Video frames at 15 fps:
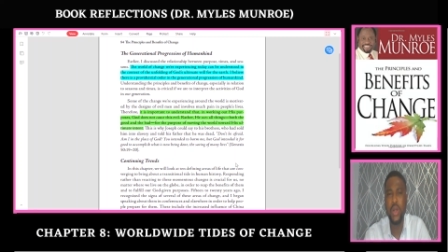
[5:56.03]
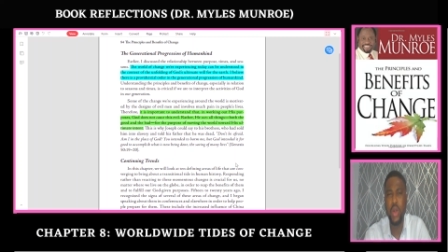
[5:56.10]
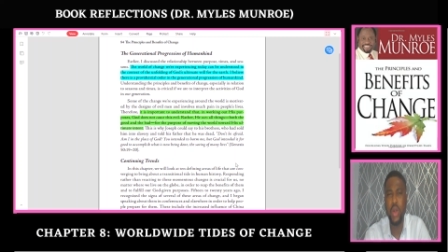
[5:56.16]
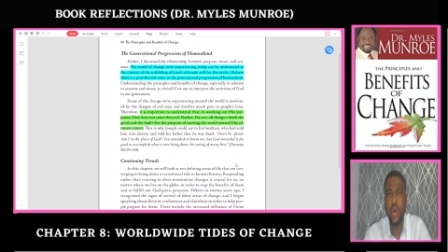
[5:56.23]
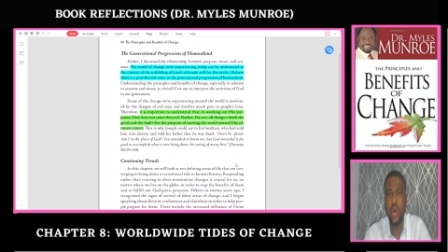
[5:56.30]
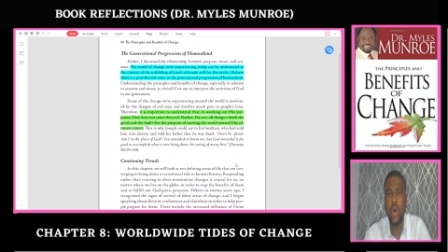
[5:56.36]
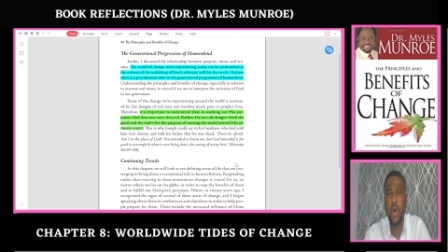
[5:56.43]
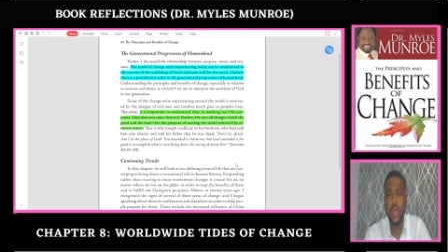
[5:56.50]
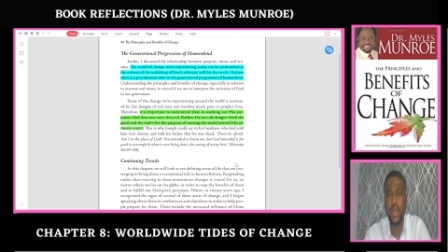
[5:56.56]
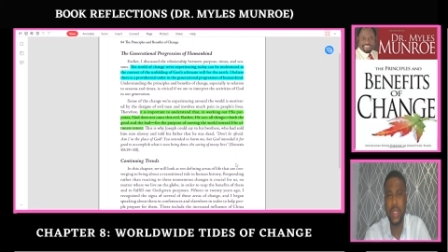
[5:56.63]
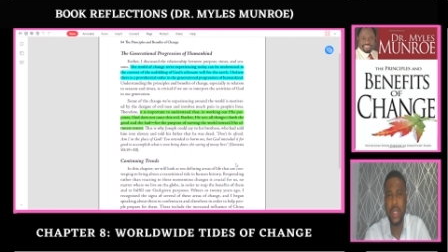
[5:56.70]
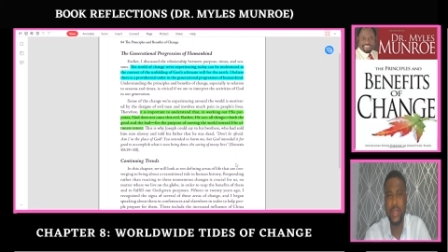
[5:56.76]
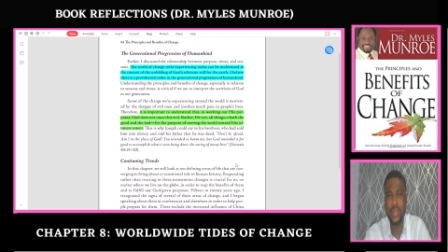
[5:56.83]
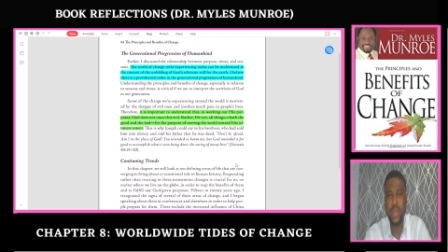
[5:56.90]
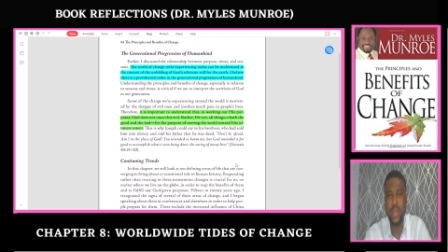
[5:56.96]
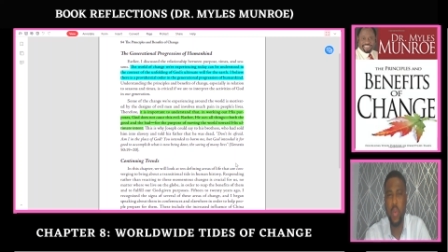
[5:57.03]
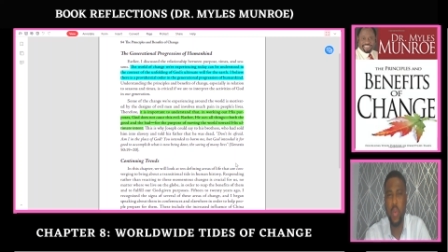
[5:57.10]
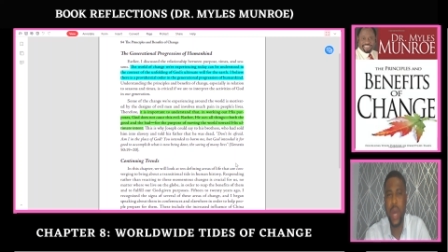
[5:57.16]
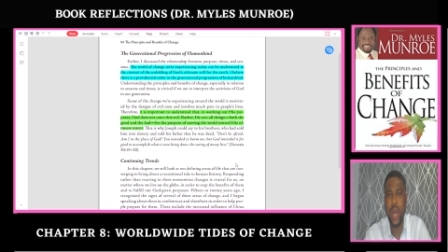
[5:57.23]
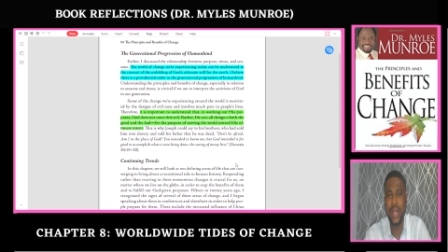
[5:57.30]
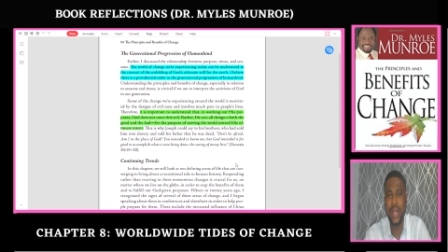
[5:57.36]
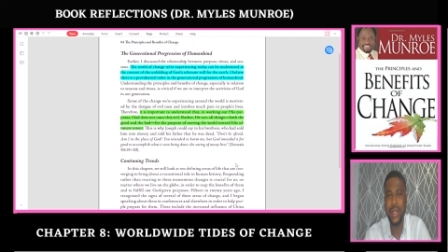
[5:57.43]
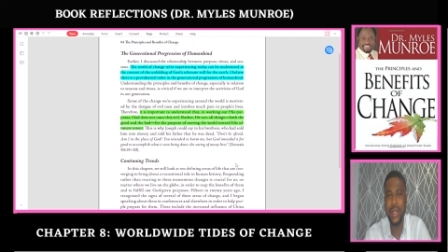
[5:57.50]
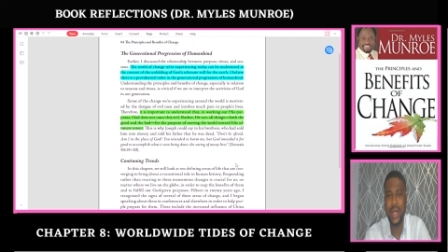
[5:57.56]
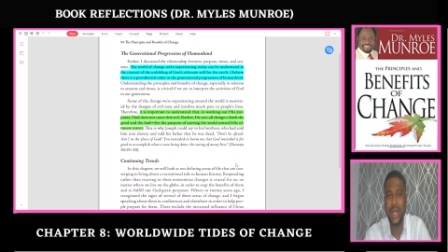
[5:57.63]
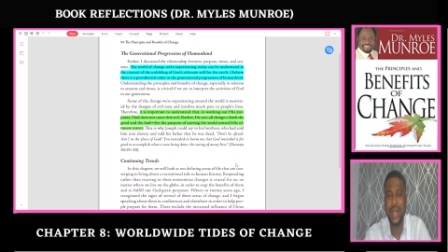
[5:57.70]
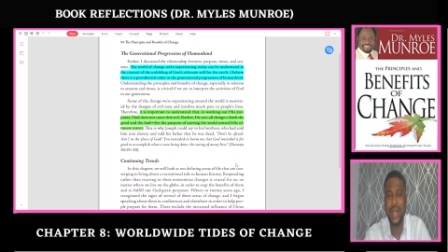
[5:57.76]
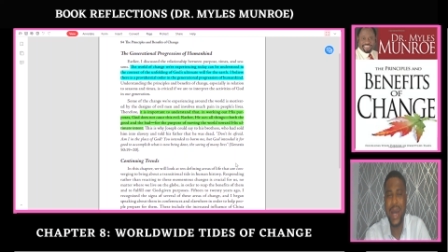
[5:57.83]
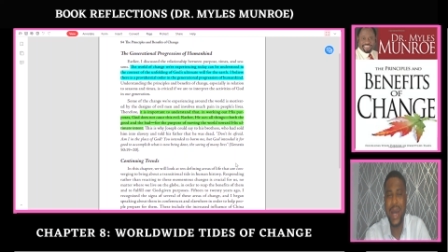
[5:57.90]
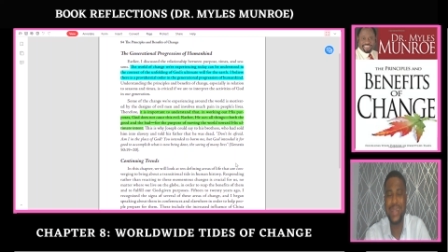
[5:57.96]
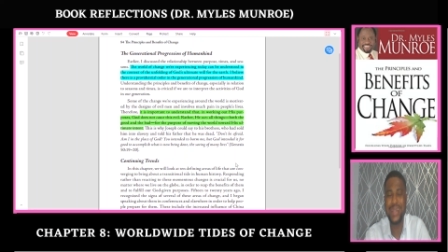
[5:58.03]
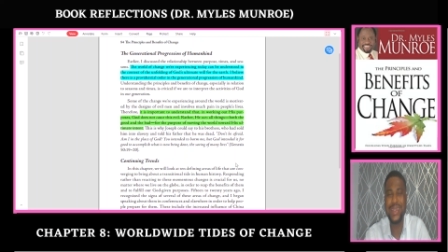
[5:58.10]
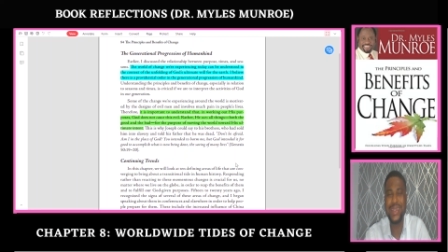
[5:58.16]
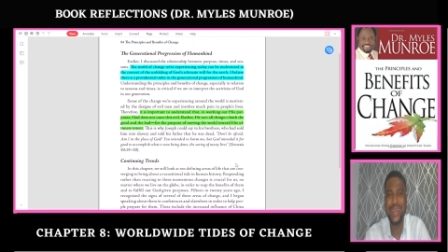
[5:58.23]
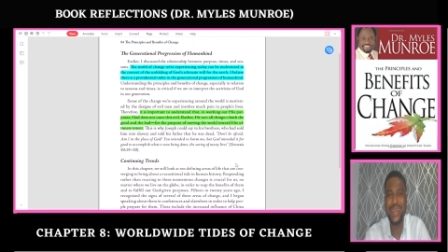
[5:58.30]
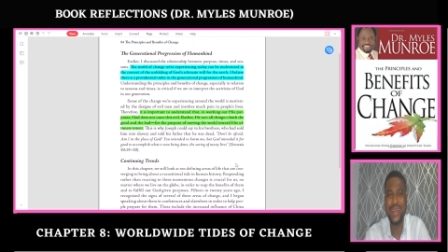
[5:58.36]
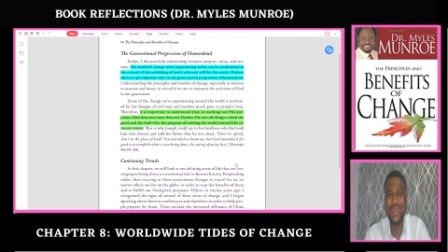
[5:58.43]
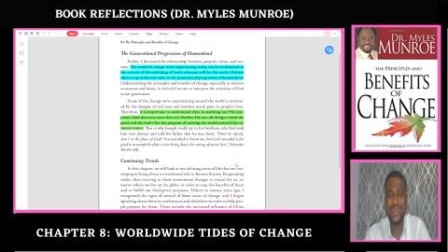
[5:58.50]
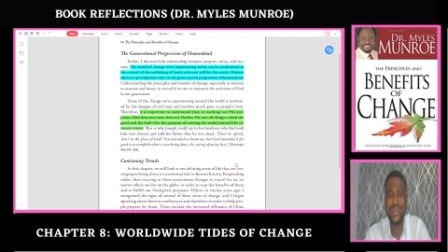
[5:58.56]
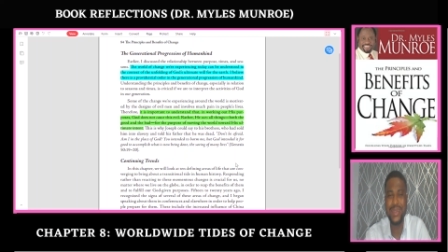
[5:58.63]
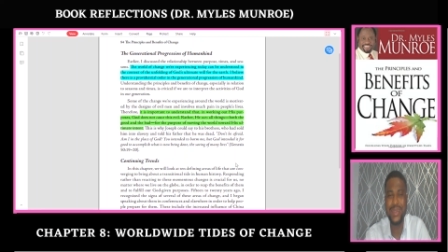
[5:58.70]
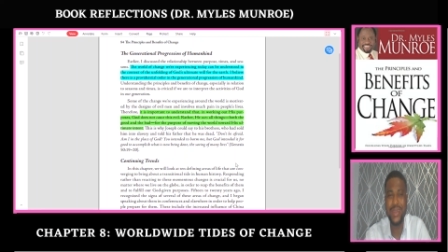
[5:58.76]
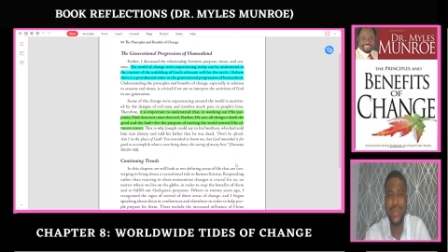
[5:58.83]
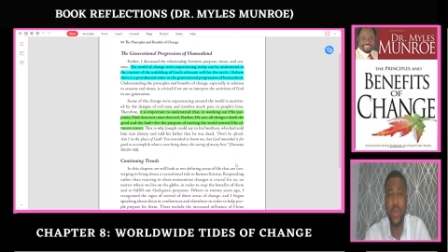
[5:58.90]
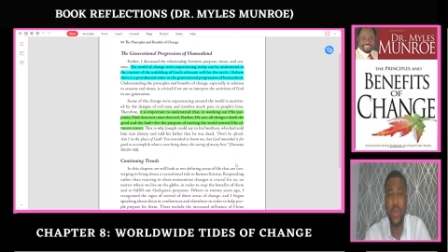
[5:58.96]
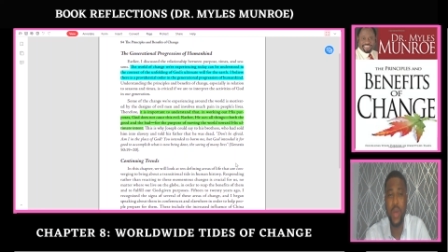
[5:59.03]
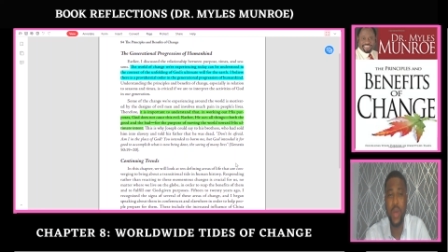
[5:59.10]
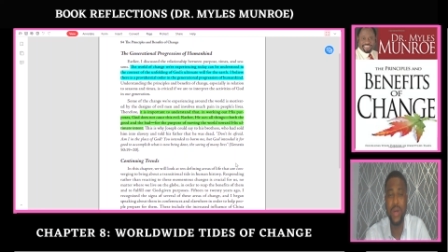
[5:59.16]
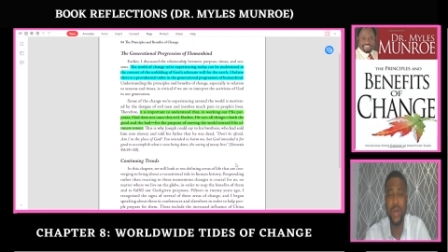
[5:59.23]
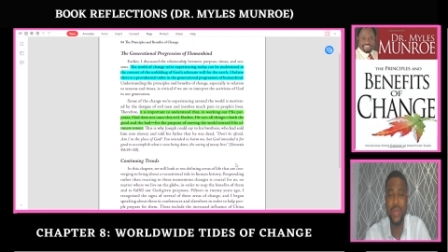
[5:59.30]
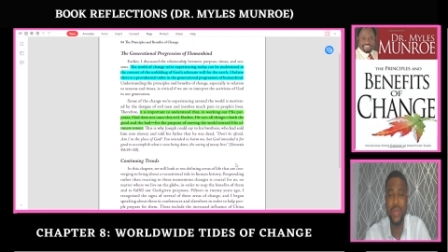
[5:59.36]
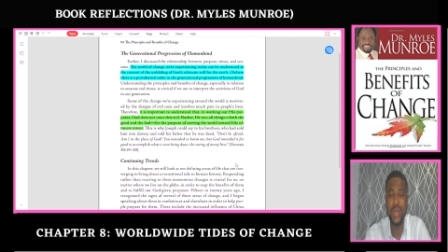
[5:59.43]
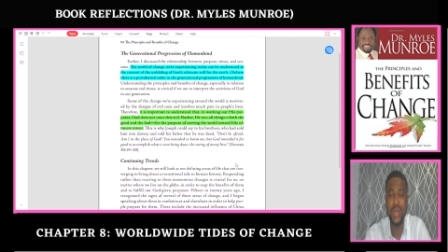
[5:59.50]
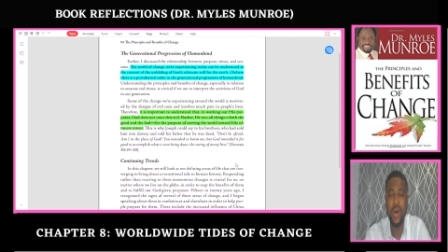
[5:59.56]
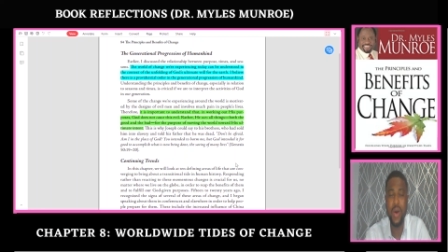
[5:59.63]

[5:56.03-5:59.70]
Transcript: God is the one that has set the world